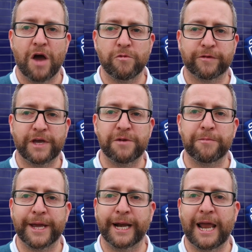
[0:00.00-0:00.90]
with Keane
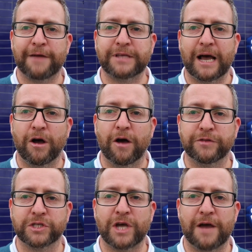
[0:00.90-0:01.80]
being left out
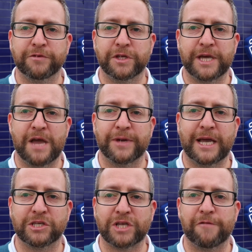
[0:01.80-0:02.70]
of the side for the game
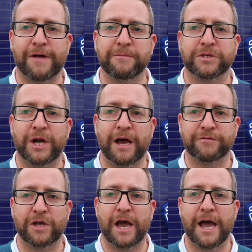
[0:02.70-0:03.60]
against Southampton
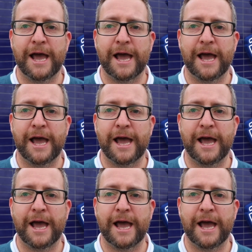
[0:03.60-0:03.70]
after